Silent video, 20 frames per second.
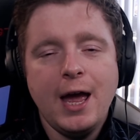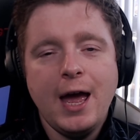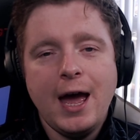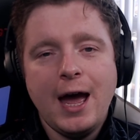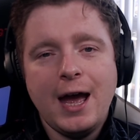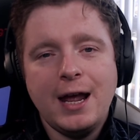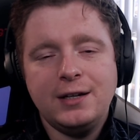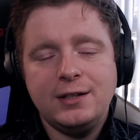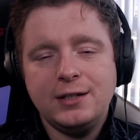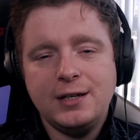
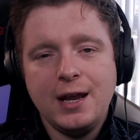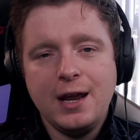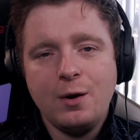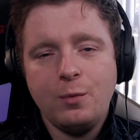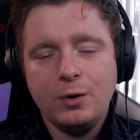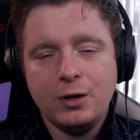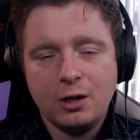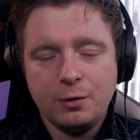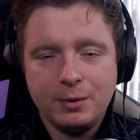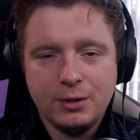and today
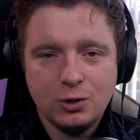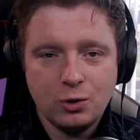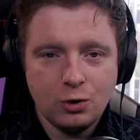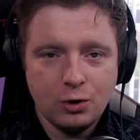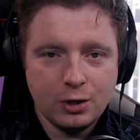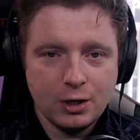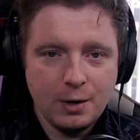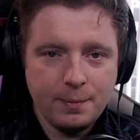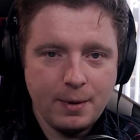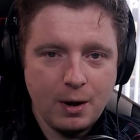we're going to be
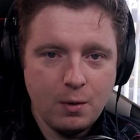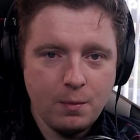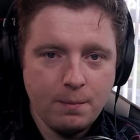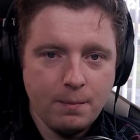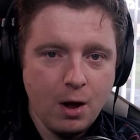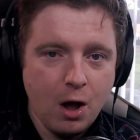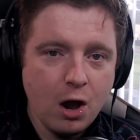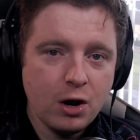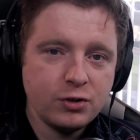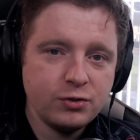talking about
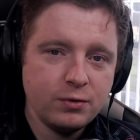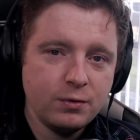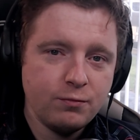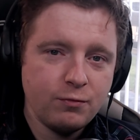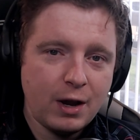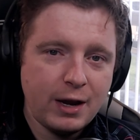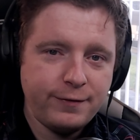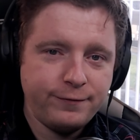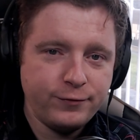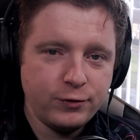Marksman
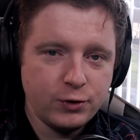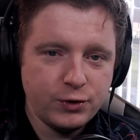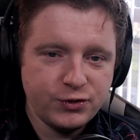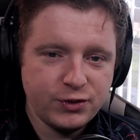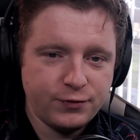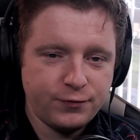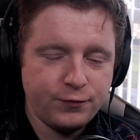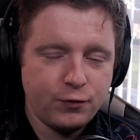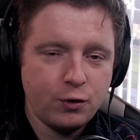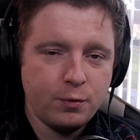rifles
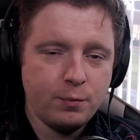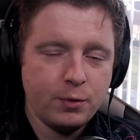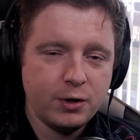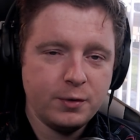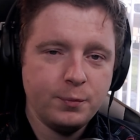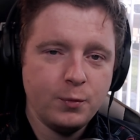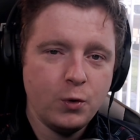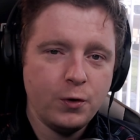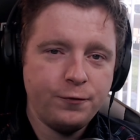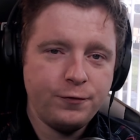from Modern
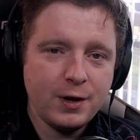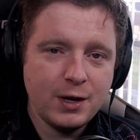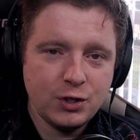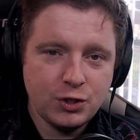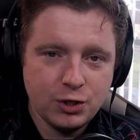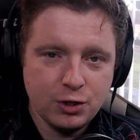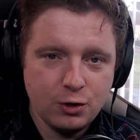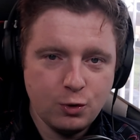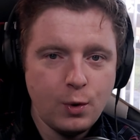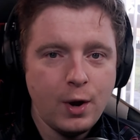Warfare
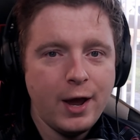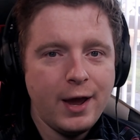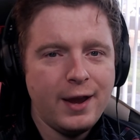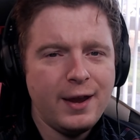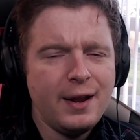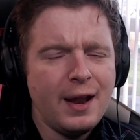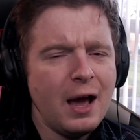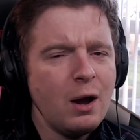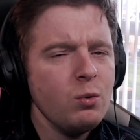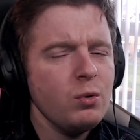2 and
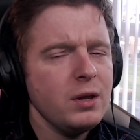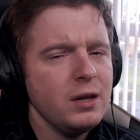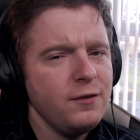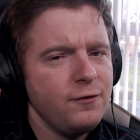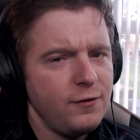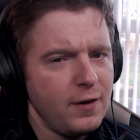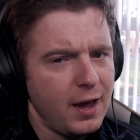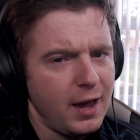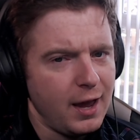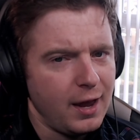how they
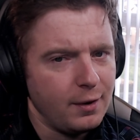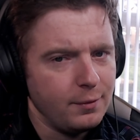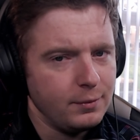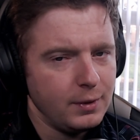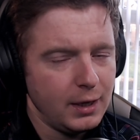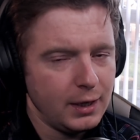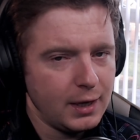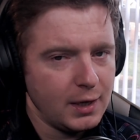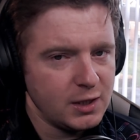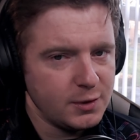fare
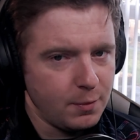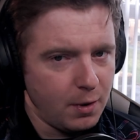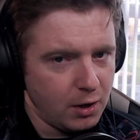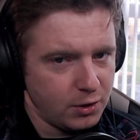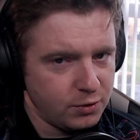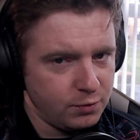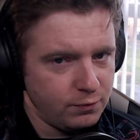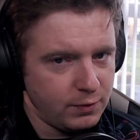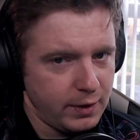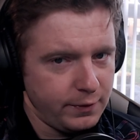against
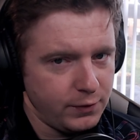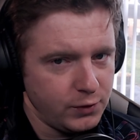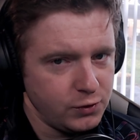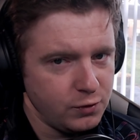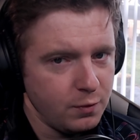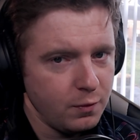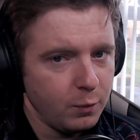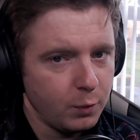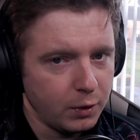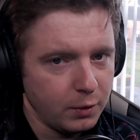Marksman rifles
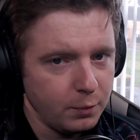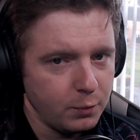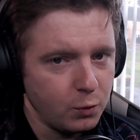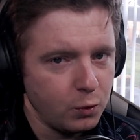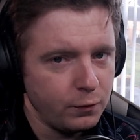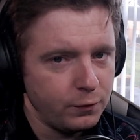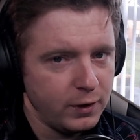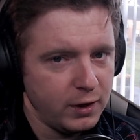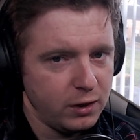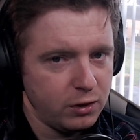from Modern
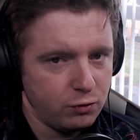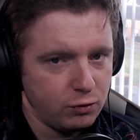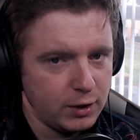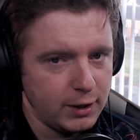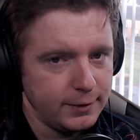Warfare 3.